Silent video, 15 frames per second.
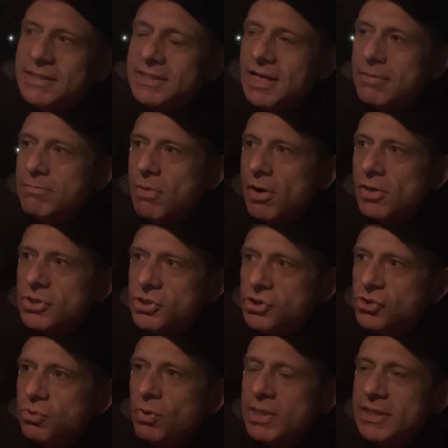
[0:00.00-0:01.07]
it said
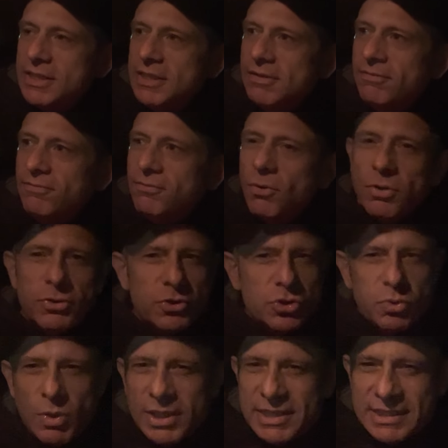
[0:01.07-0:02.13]
March 24th or
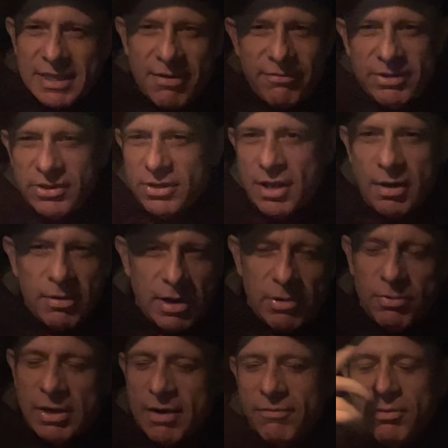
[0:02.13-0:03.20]
27th. All right,
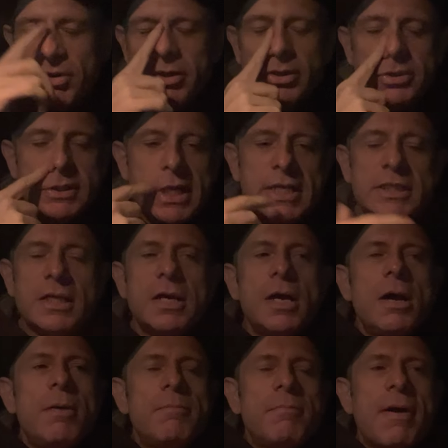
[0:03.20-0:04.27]
whatever. One of those days.
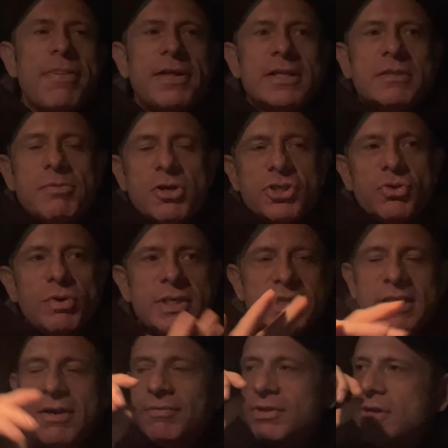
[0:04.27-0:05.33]
I think it's March
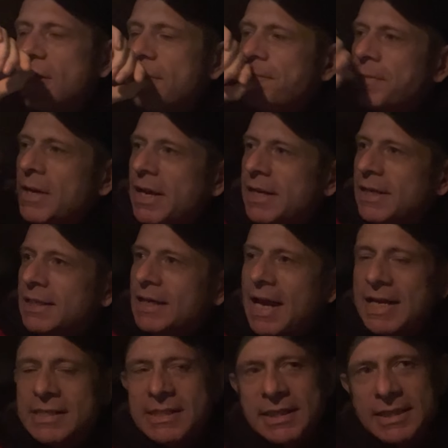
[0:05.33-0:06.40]
27th. In
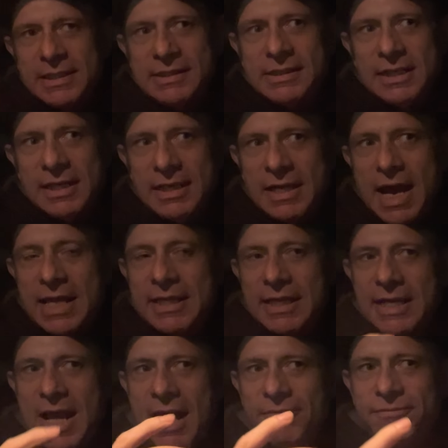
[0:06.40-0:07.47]
Atlanta, it had the
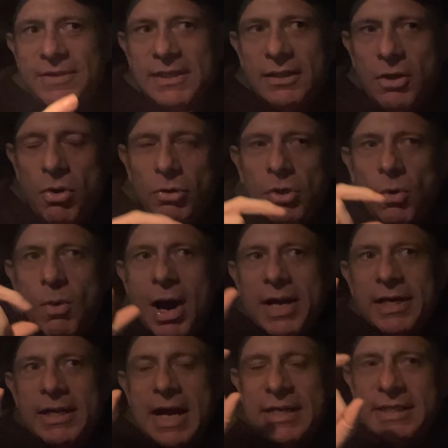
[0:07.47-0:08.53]
Caffeine logo
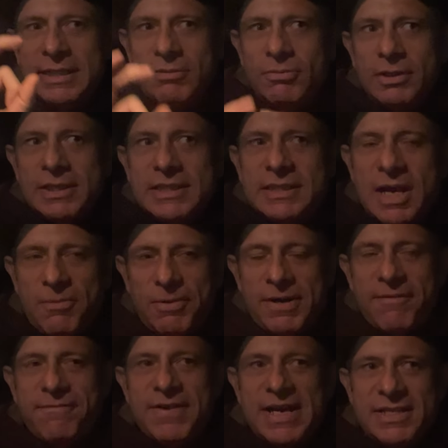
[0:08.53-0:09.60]
on it. I didn't really say what
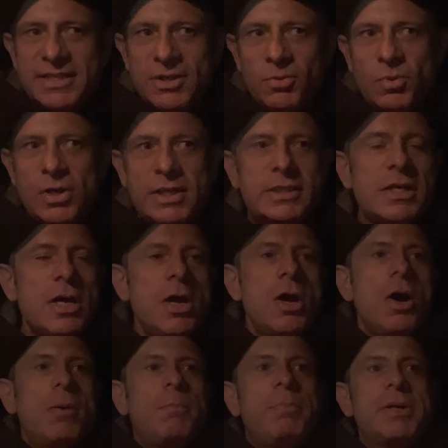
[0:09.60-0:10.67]
event it was,
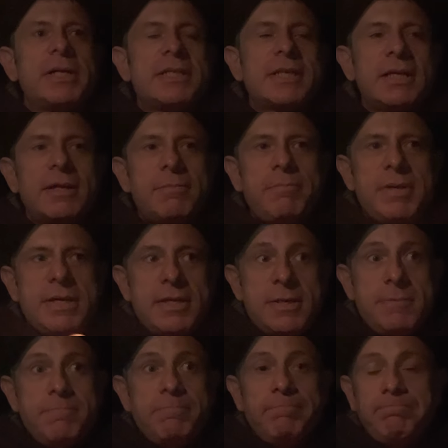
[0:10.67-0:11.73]
but it's going to
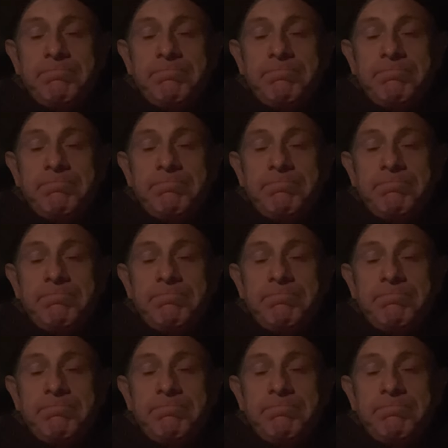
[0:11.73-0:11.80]
be...